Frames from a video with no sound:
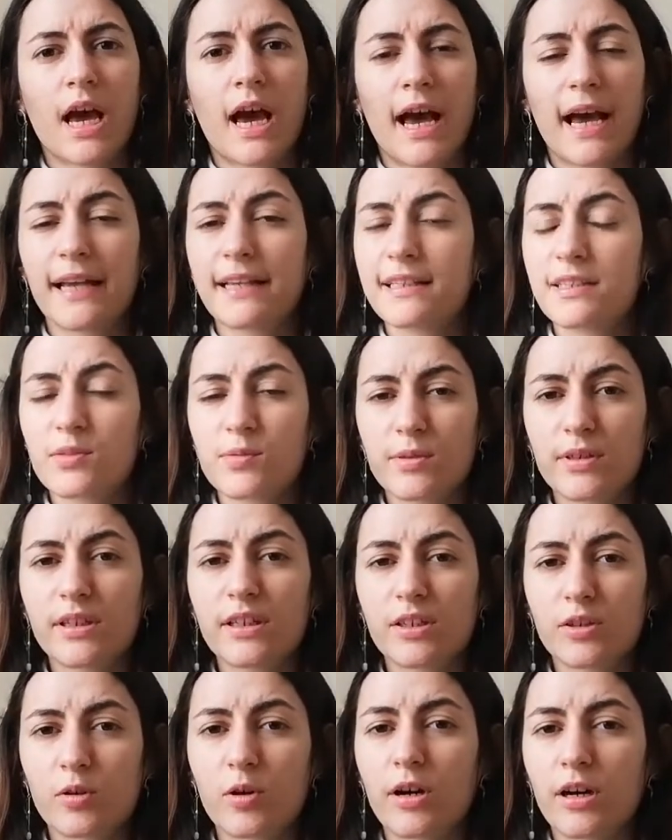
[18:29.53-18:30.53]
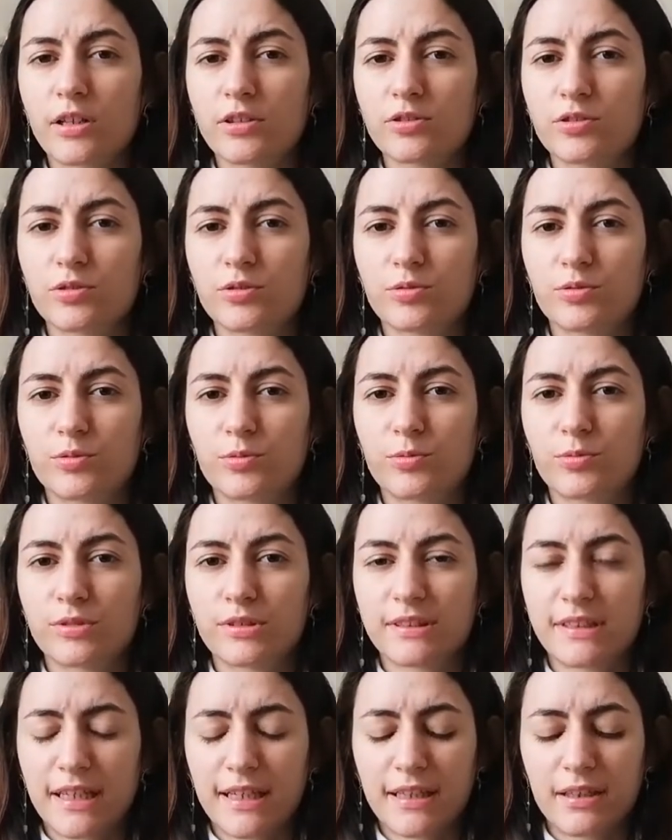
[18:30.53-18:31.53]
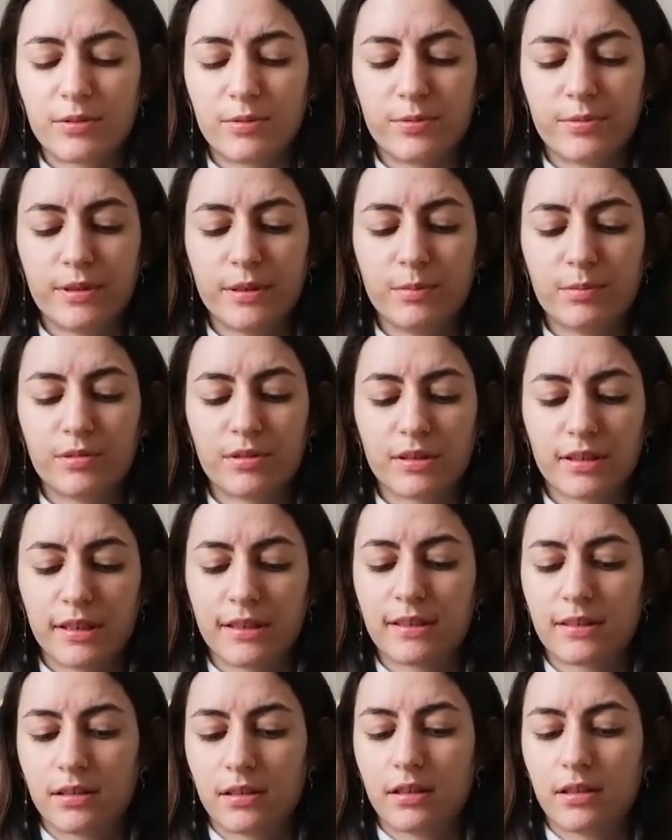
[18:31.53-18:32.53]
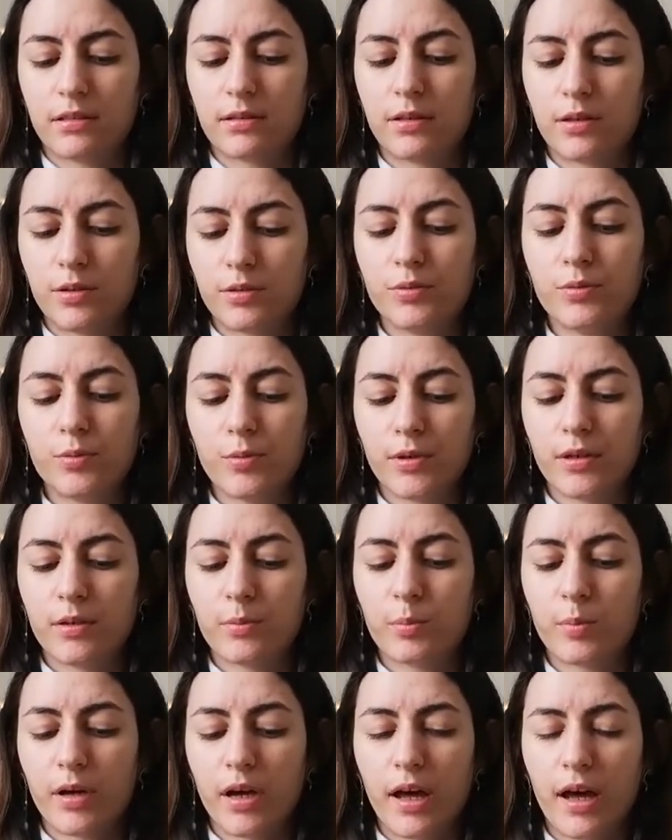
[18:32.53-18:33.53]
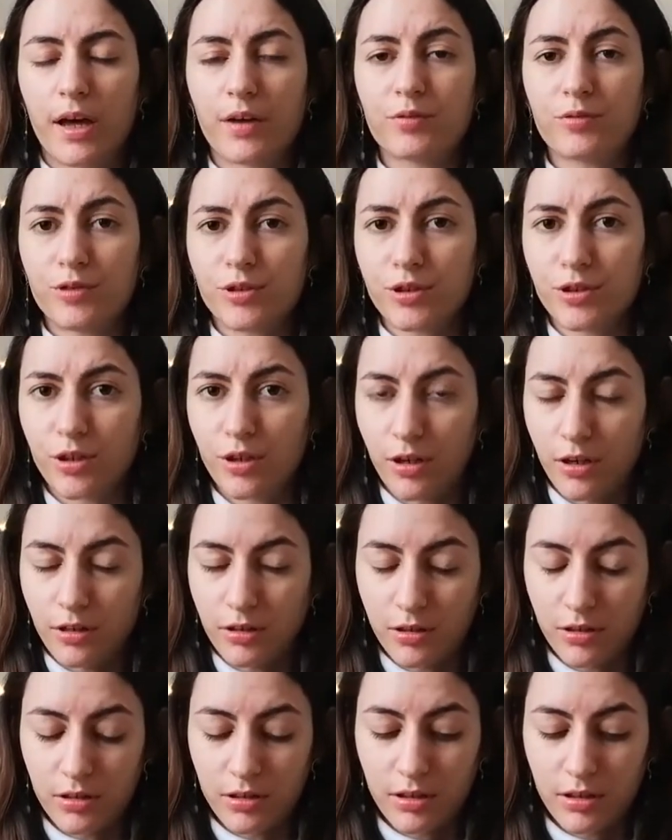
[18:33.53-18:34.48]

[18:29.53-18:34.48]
I swear I know how to tie a ribbon, like a good one, but I forgot.